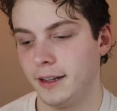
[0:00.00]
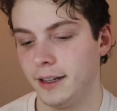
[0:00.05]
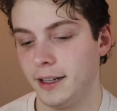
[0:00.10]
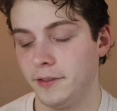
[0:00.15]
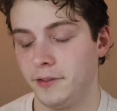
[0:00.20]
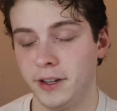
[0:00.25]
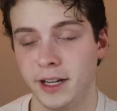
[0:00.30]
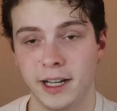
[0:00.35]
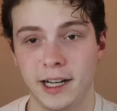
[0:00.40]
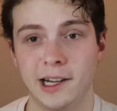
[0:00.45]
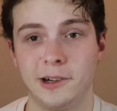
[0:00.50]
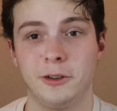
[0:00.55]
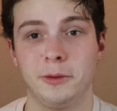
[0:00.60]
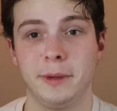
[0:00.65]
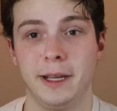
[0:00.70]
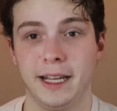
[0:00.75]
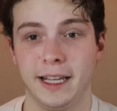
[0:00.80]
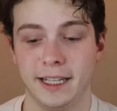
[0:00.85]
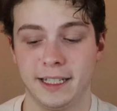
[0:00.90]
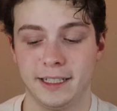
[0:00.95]
If not, I will
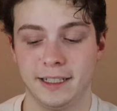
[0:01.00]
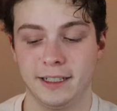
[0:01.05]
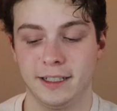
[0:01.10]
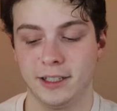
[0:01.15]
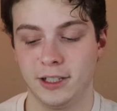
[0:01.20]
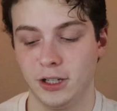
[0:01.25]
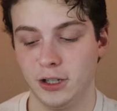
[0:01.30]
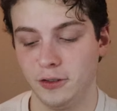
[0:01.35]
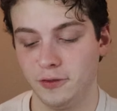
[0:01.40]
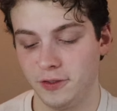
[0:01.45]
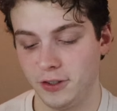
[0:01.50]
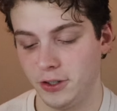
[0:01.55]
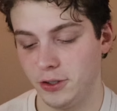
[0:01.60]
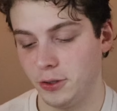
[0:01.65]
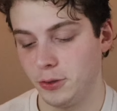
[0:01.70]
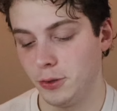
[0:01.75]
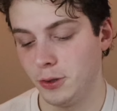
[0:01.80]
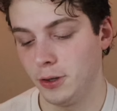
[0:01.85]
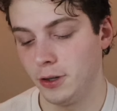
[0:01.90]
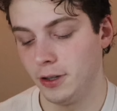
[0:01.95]
make it. So for
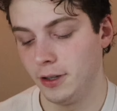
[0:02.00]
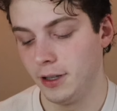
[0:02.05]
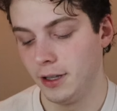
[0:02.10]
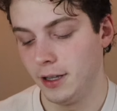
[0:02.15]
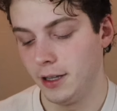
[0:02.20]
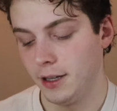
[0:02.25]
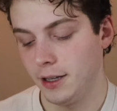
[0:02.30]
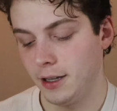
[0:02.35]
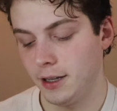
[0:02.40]
school,